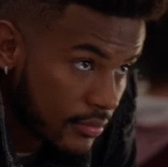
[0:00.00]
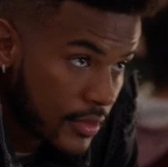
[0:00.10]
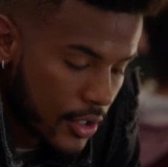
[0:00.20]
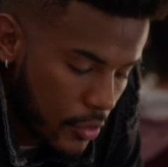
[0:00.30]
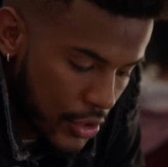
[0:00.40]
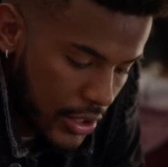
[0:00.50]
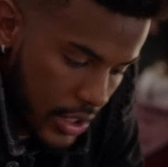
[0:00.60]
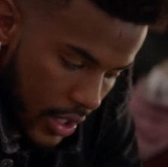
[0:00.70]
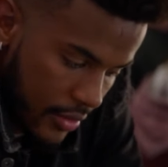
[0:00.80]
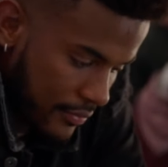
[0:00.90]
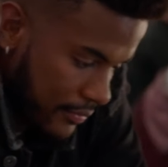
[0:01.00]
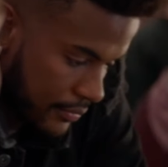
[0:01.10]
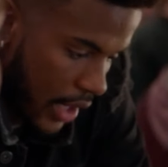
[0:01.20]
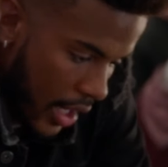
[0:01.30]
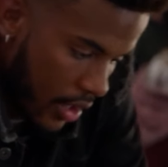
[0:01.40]
It's just what you said
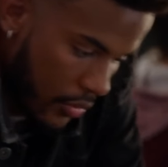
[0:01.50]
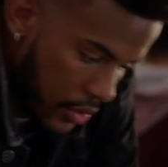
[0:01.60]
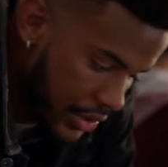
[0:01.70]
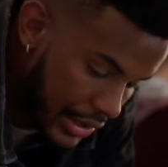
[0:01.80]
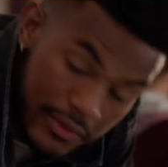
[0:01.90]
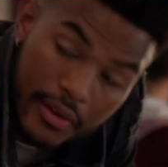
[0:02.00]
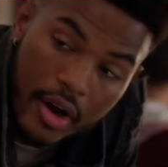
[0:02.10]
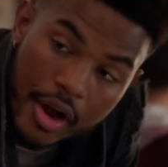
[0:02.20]
and uh, what you did for